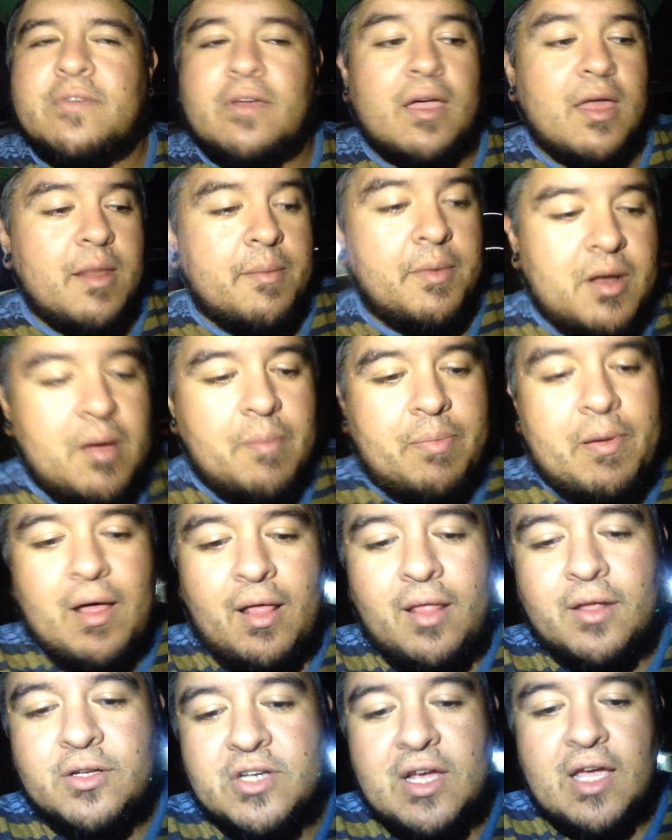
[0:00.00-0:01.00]
Again, I'm going to
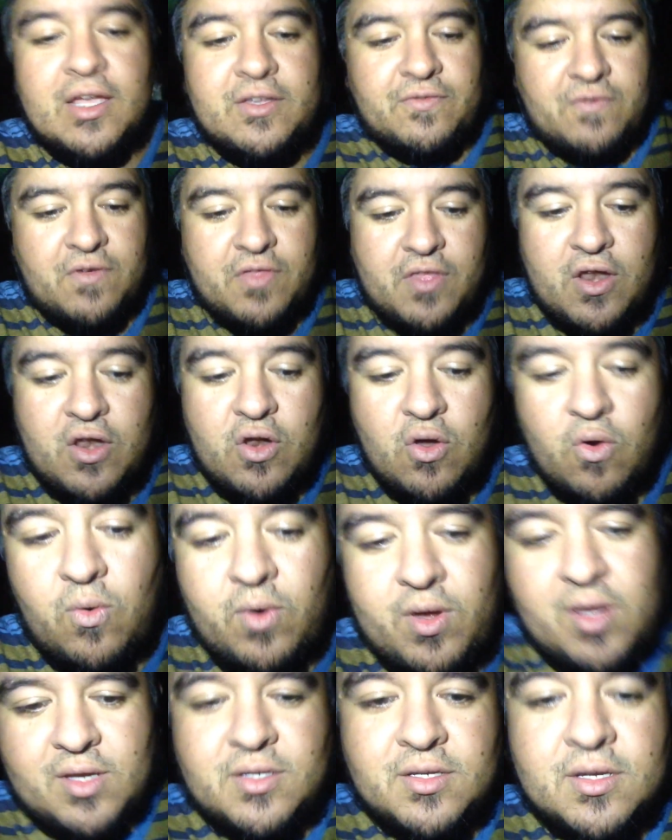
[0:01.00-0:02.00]
apologize for the
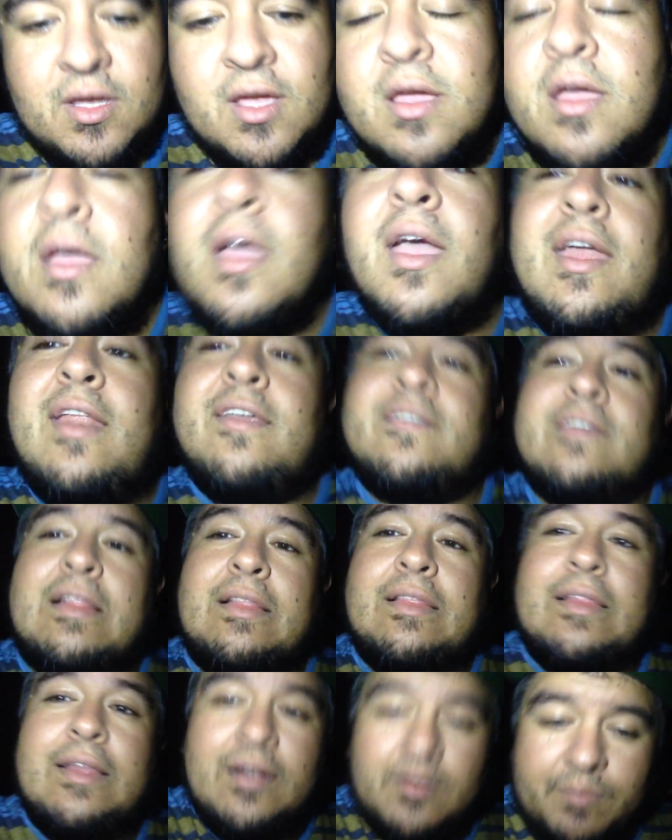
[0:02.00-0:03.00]
noise. It is a
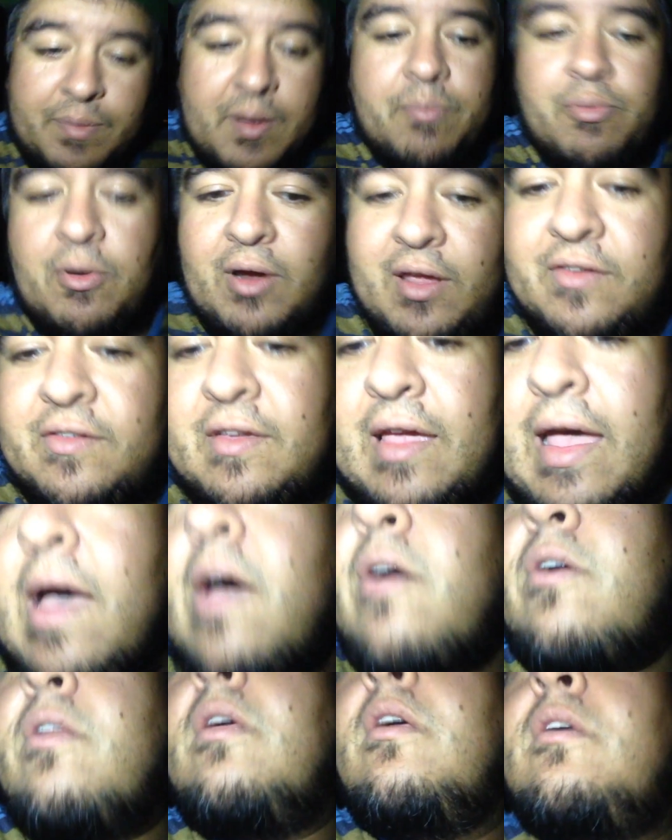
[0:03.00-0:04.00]
little bit breezy
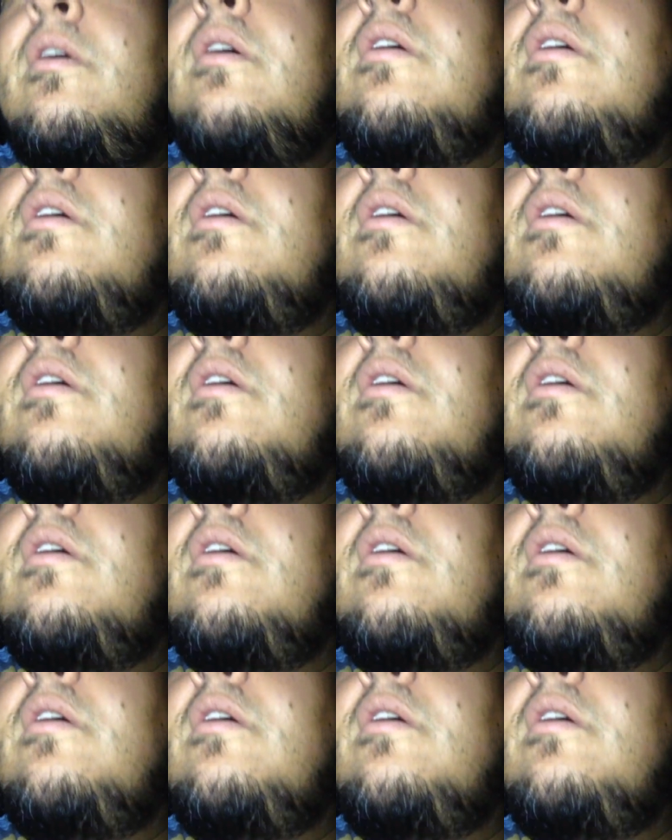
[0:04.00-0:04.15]
out,